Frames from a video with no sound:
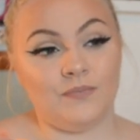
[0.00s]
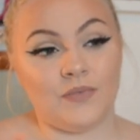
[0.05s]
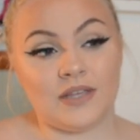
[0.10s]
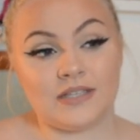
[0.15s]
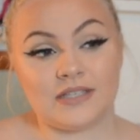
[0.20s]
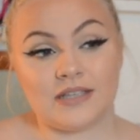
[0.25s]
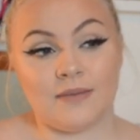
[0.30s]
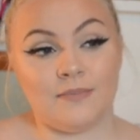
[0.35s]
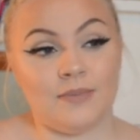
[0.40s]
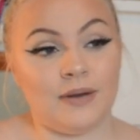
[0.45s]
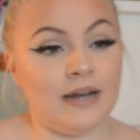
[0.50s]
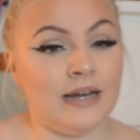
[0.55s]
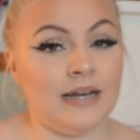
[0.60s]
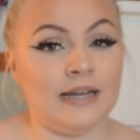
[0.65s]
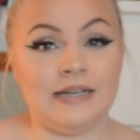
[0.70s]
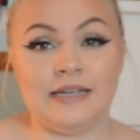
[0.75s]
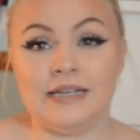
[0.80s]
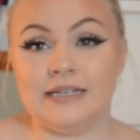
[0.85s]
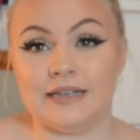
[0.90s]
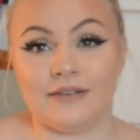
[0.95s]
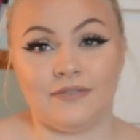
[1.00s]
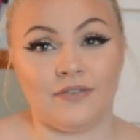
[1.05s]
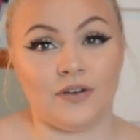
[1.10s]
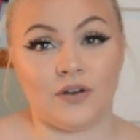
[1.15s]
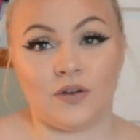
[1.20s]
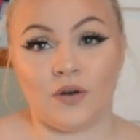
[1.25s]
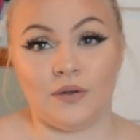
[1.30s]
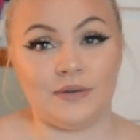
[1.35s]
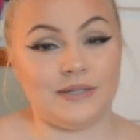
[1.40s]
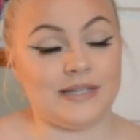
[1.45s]
It's completely
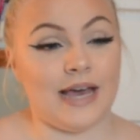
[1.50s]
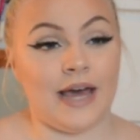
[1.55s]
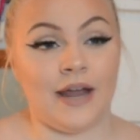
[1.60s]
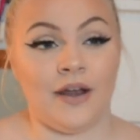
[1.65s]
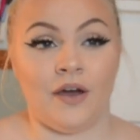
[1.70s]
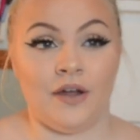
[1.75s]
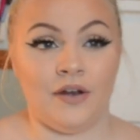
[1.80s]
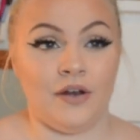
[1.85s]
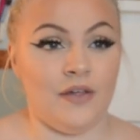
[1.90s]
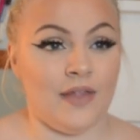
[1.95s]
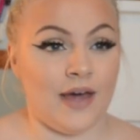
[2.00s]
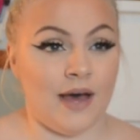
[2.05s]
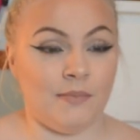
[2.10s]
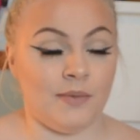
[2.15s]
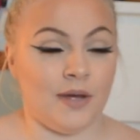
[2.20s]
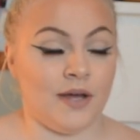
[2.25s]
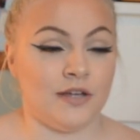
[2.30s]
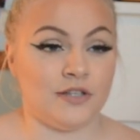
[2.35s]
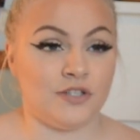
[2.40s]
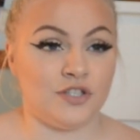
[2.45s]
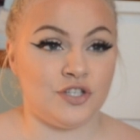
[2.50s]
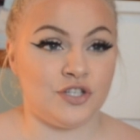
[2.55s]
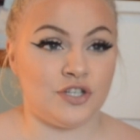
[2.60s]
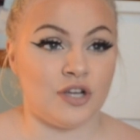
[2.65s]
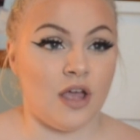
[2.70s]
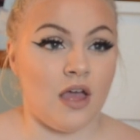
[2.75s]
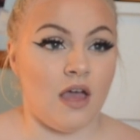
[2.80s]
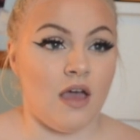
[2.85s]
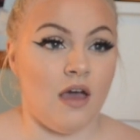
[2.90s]
different content, I know that much.